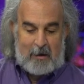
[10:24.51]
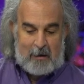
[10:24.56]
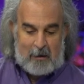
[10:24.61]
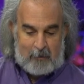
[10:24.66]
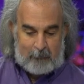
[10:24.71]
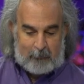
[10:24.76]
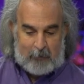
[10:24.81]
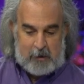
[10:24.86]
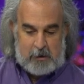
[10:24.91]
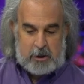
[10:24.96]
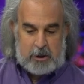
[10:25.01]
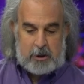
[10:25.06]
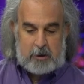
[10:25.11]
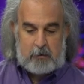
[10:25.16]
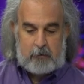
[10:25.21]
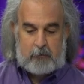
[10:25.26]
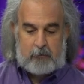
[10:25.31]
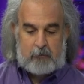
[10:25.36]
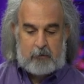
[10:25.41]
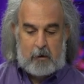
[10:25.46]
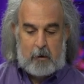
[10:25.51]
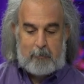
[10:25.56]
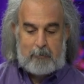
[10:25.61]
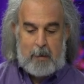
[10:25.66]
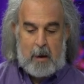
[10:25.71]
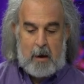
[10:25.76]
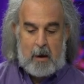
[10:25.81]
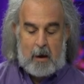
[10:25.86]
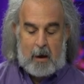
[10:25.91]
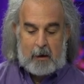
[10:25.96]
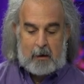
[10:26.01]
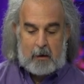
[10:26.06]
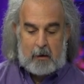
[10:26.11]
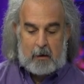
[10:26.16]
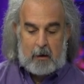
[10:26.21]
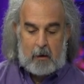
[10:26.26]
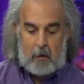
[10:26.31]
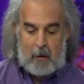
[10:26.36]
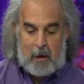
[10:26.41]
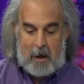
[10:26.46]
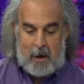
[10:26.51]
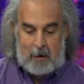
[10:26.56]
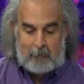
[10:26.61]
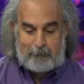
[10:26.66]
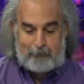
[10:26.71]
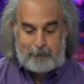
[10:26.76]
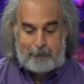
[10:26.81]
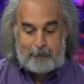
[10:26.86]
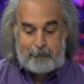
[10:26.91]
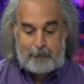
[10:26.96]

if I choose to. I can go in,